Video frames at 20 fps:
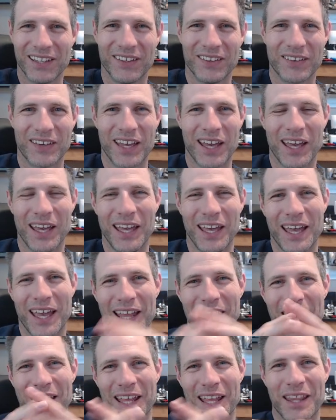Okay,
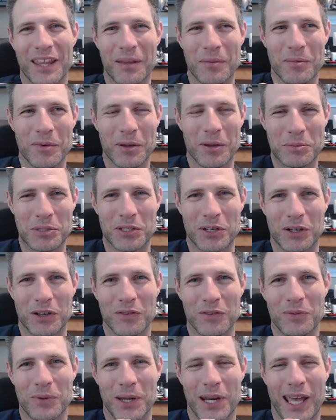and then
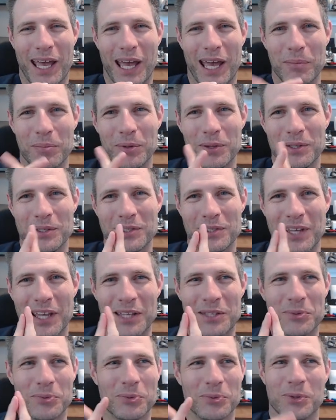observe what happens.
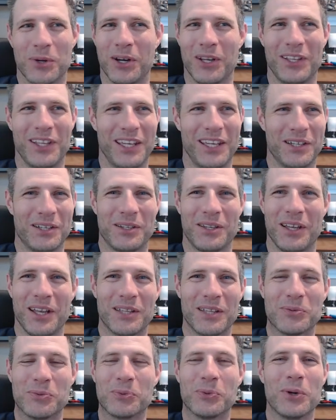It's really
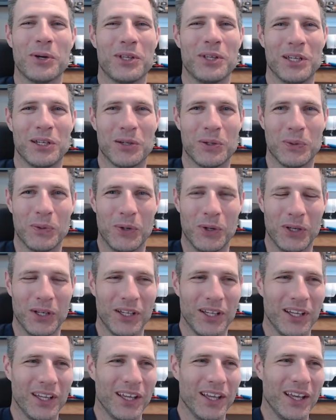cool.
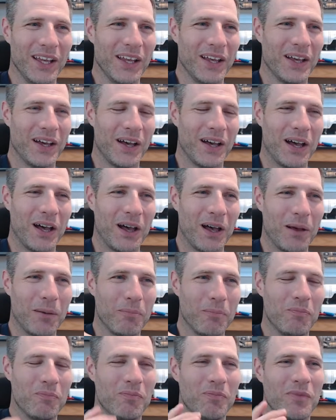
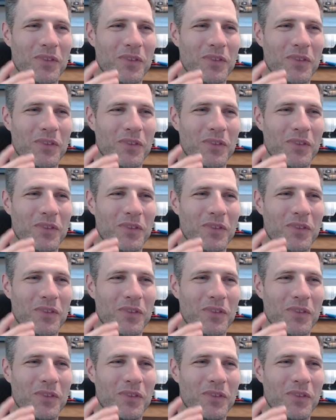The